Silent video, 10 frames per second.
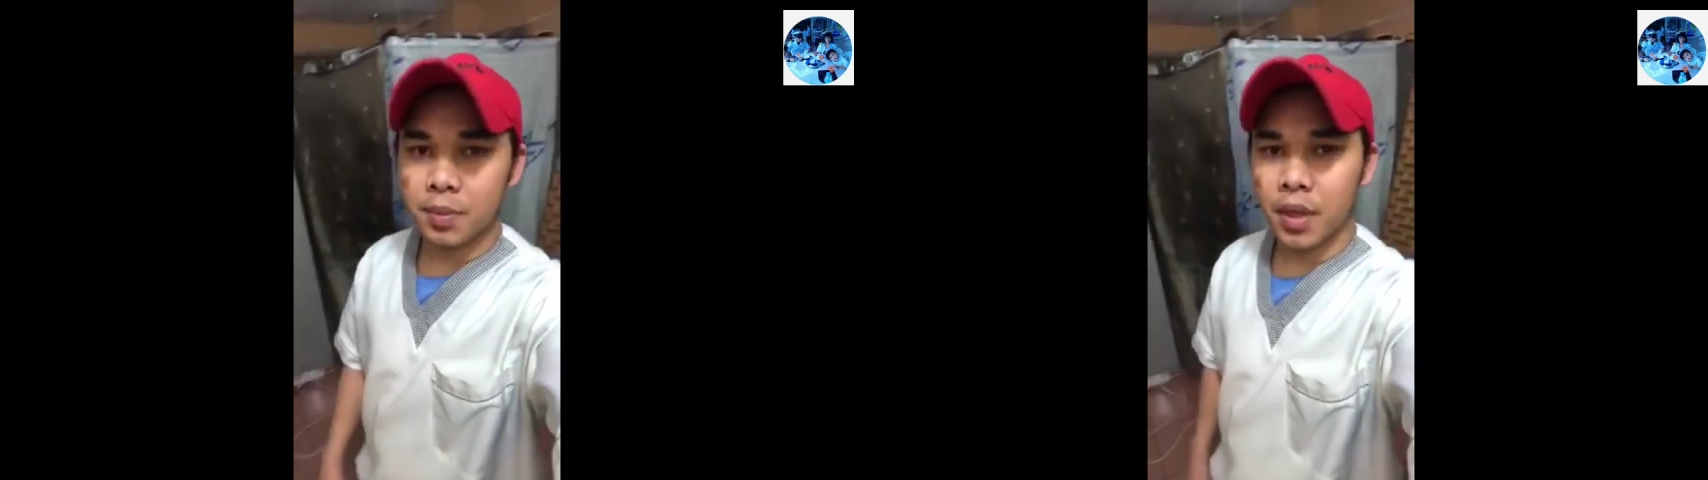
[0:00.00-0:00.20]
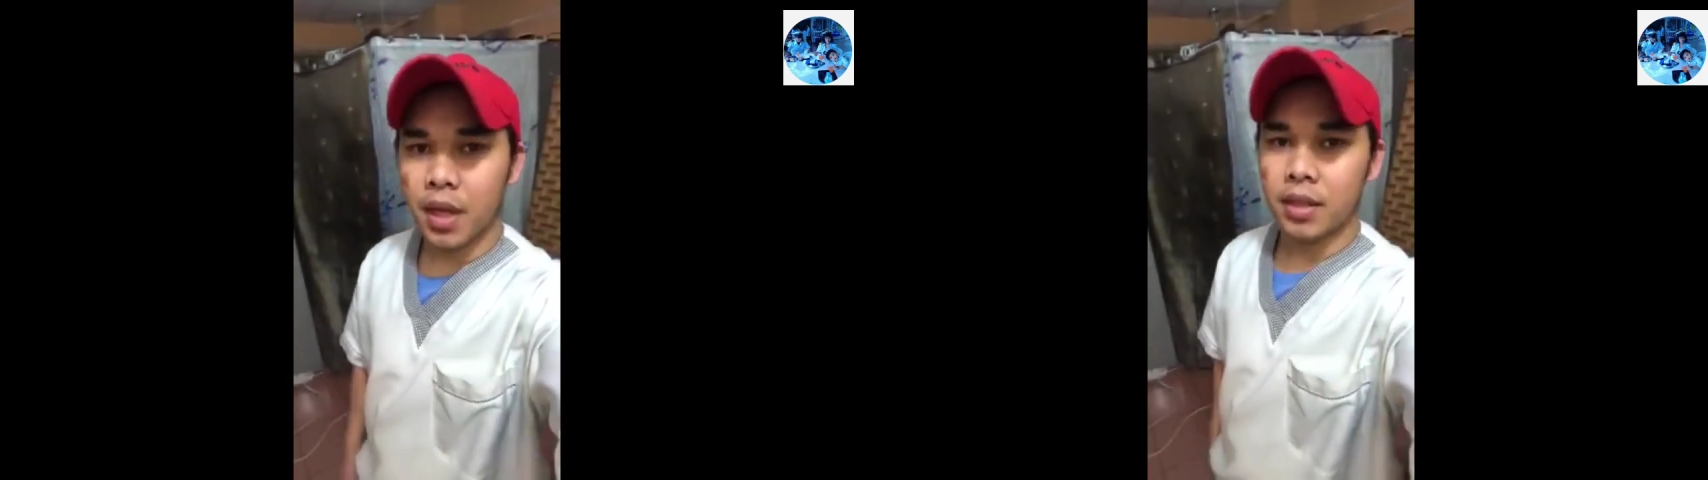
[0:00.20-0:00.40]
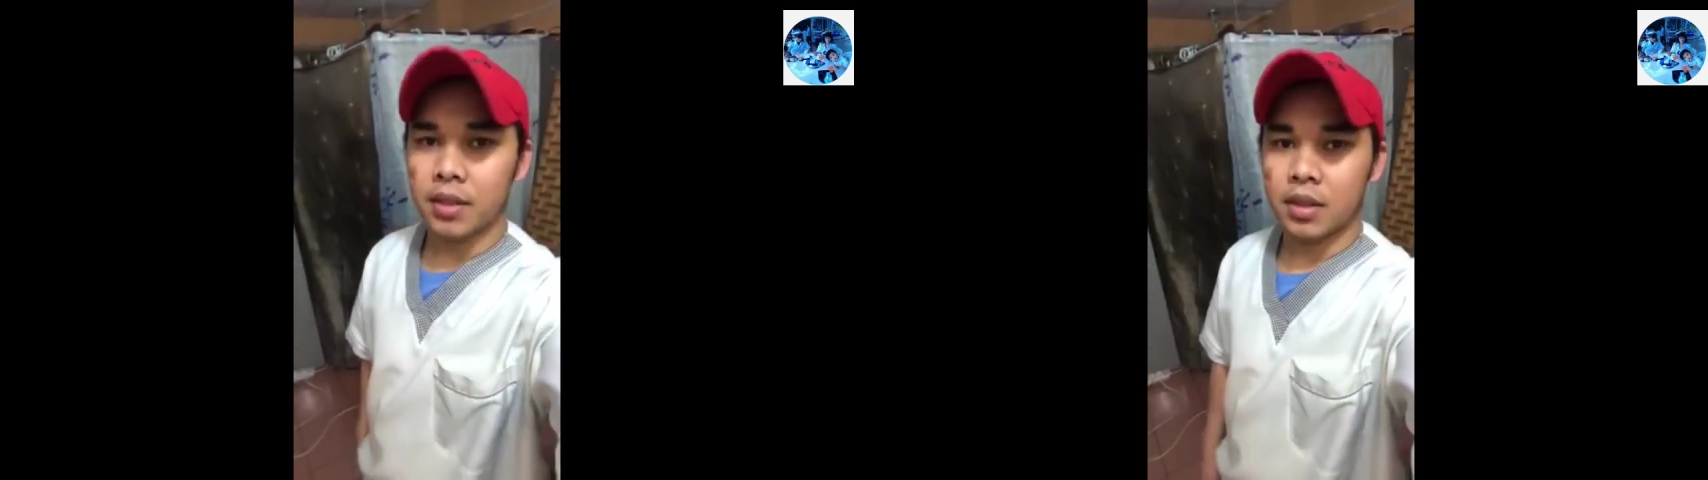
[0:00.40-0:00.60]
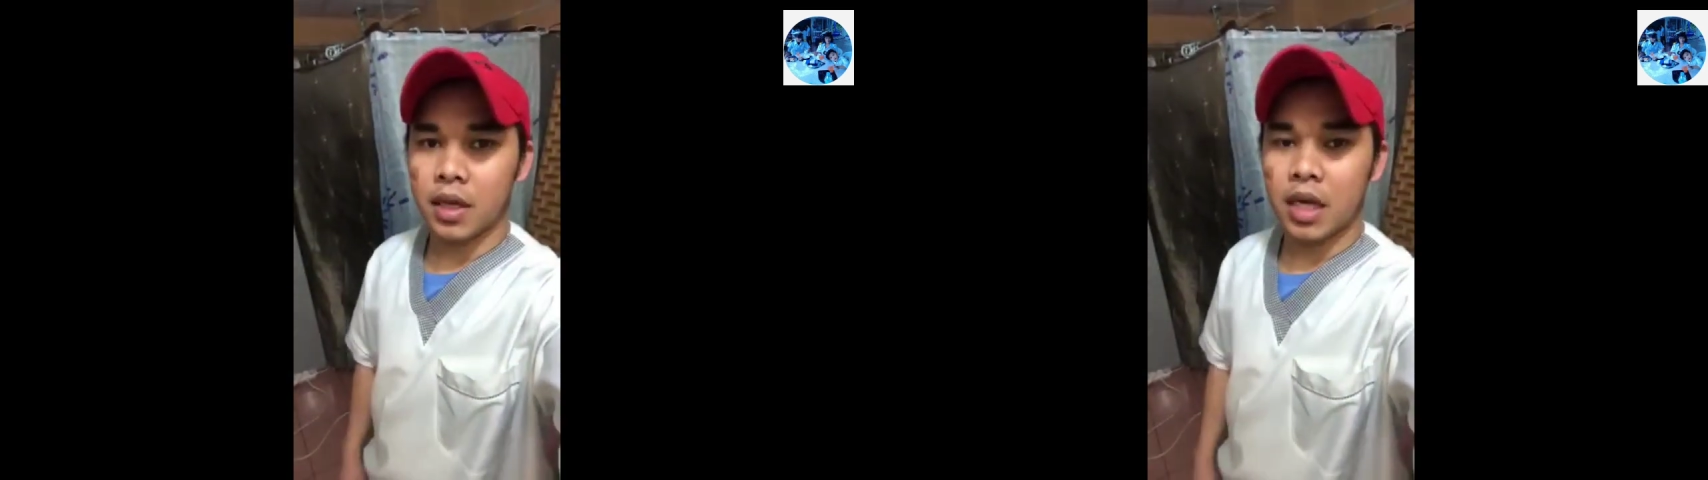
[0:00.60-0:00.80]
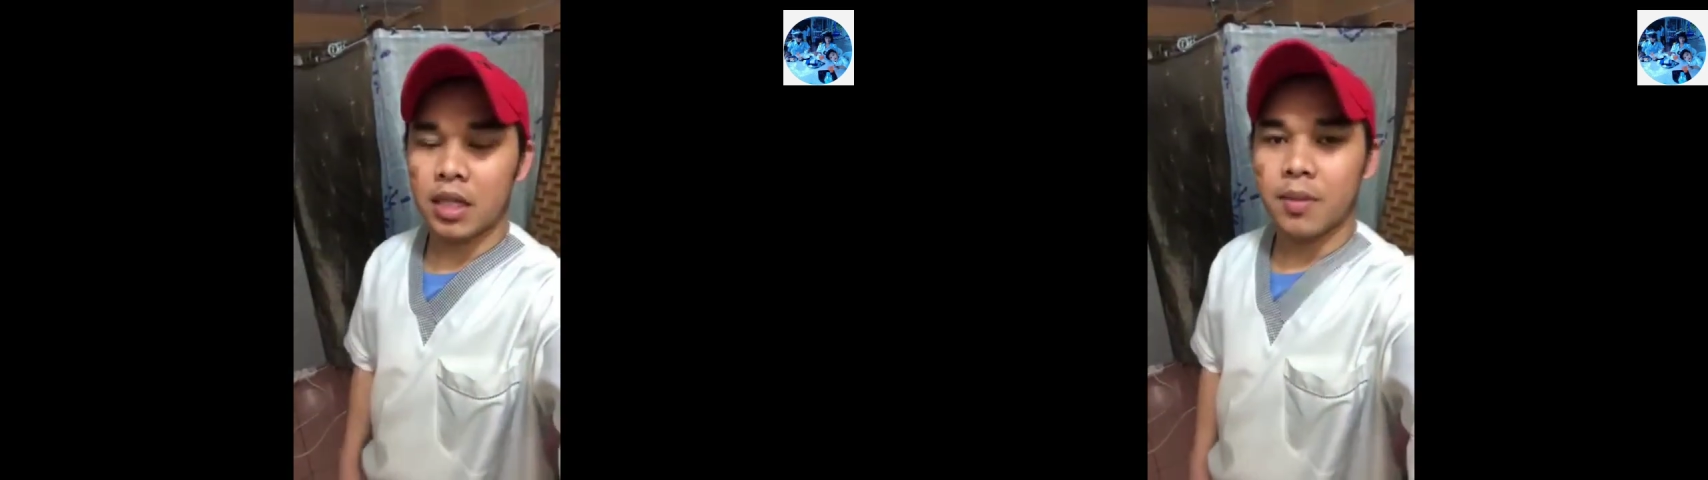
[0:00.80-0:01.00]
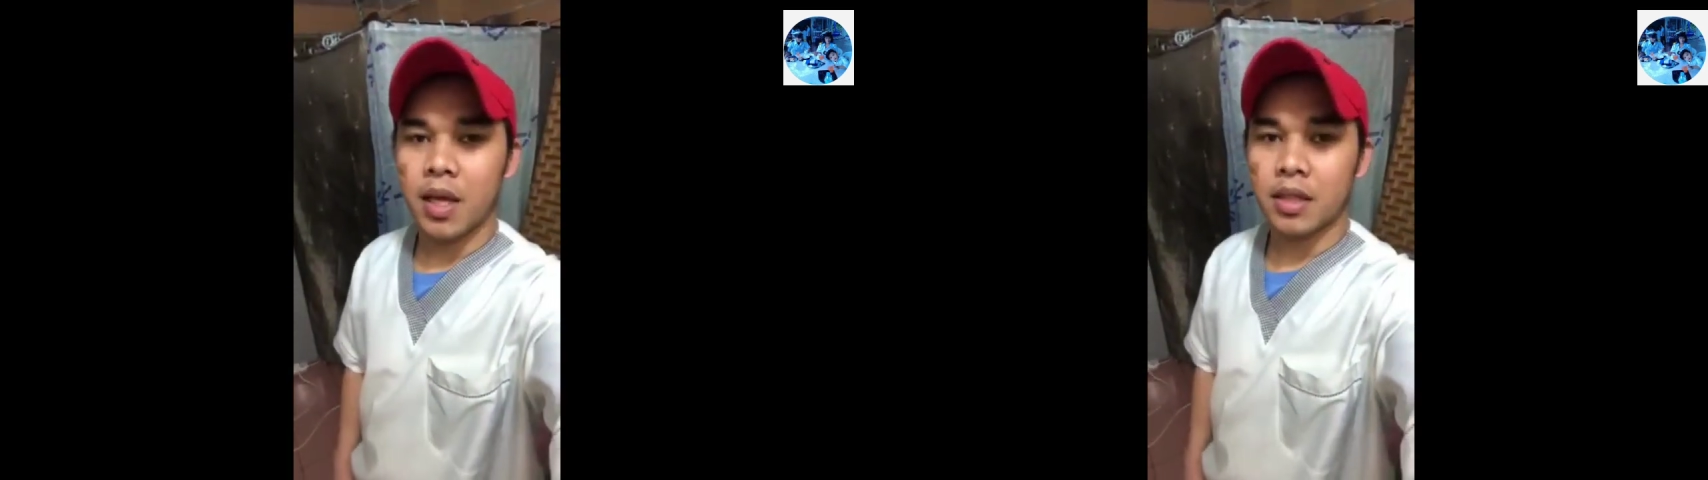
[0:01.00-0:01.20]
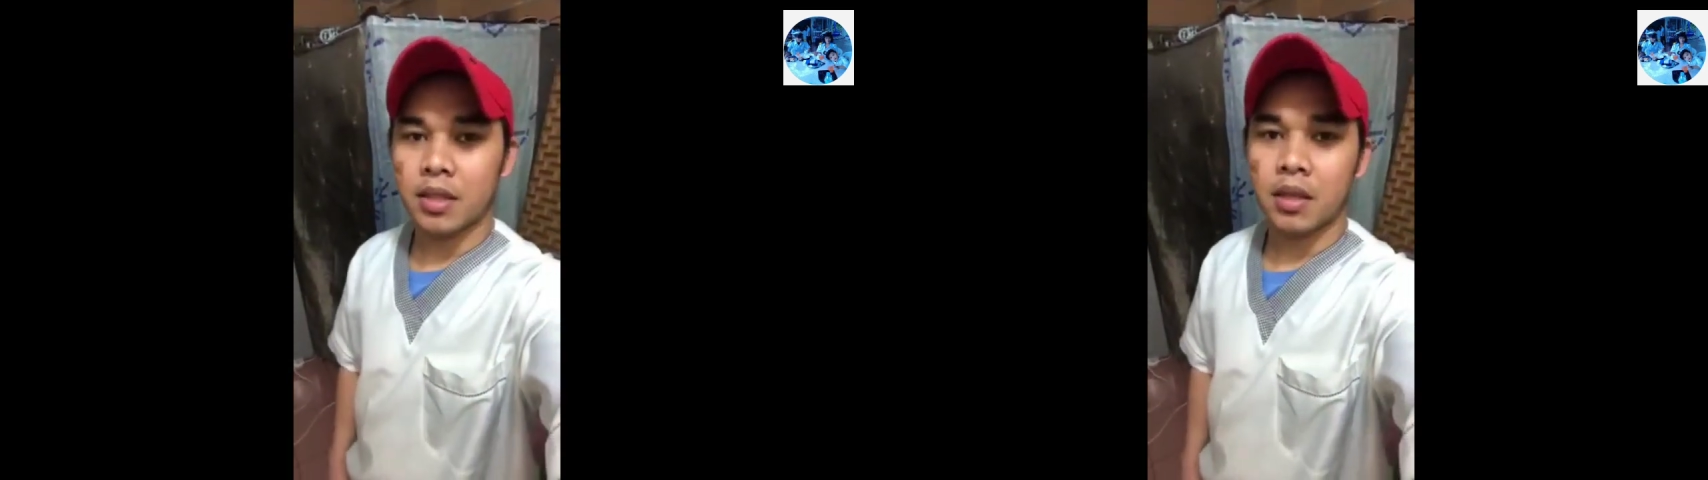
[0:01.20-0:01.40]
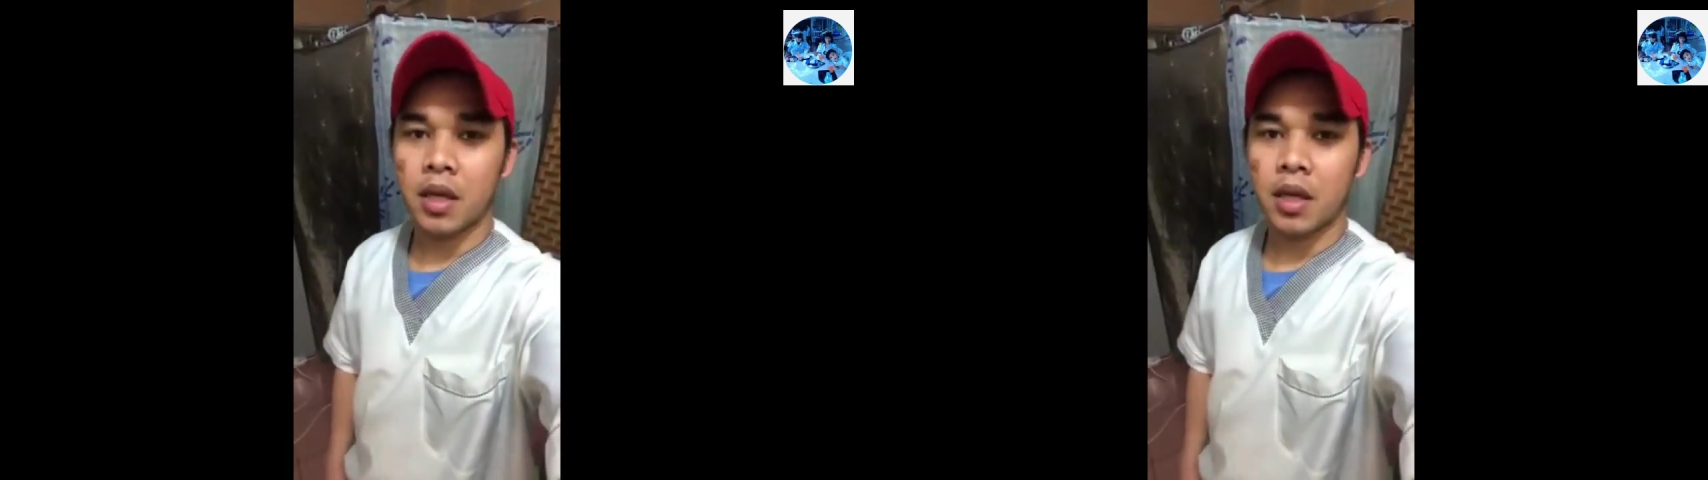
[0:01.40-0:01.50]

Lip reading: And God bless.